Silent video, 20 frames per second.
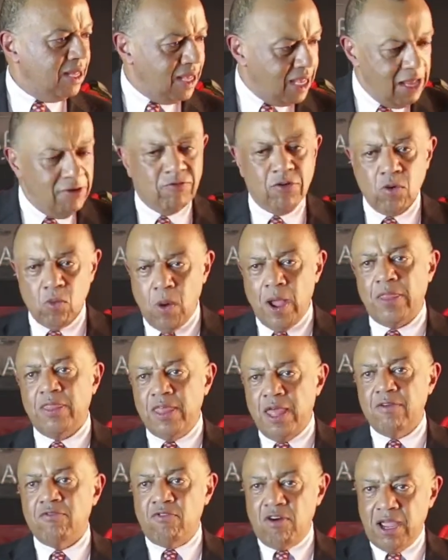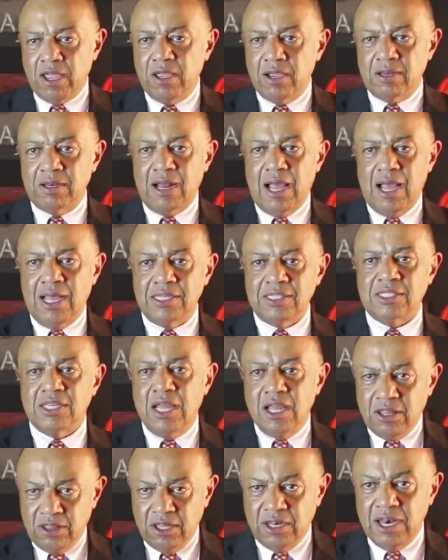even when they've recognized
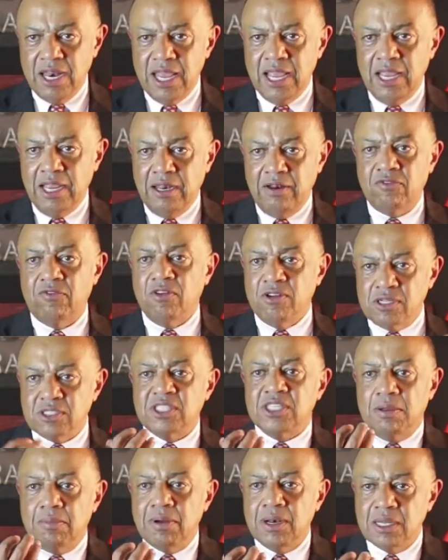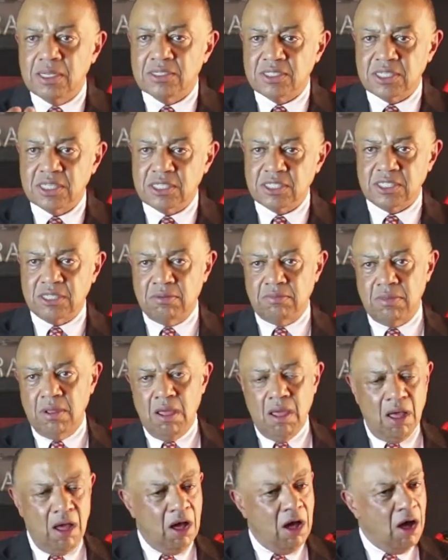the need for a similar system
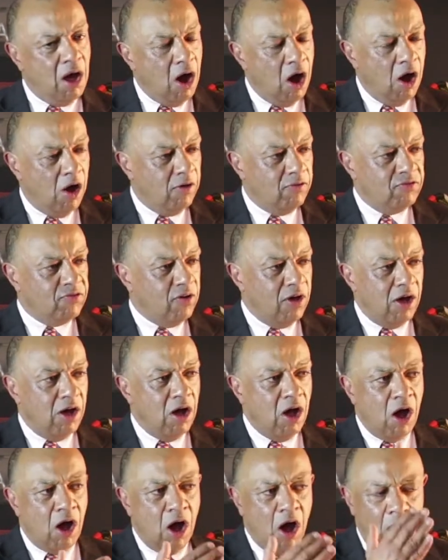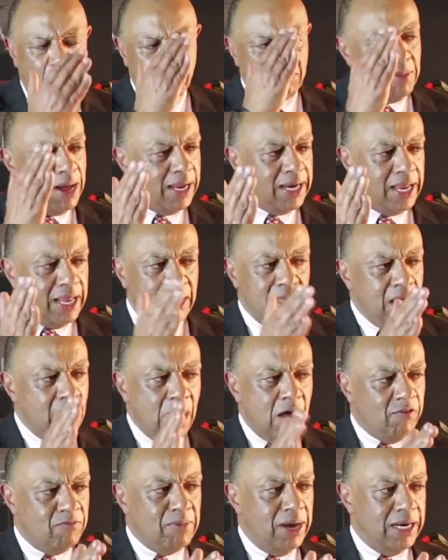of
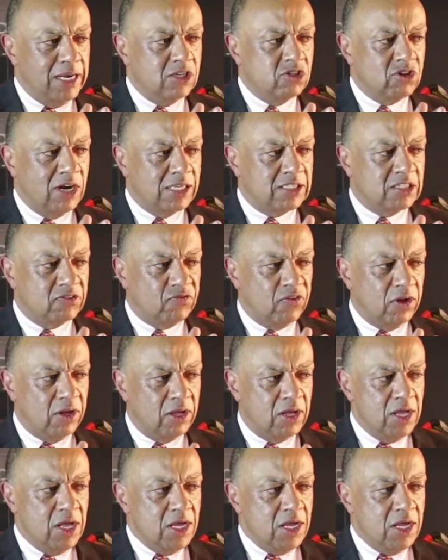money transfer.